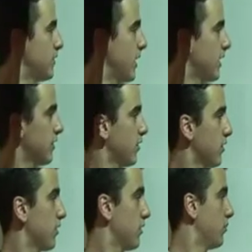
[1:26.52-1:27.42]
we take
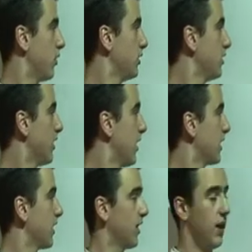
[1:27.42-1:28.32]
another one,
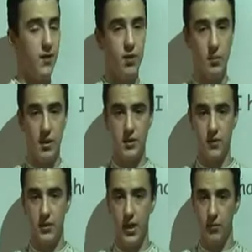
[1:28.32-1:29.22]
like, I've got plenty
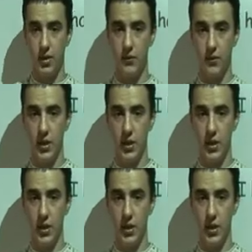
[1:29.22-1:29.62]
of time left.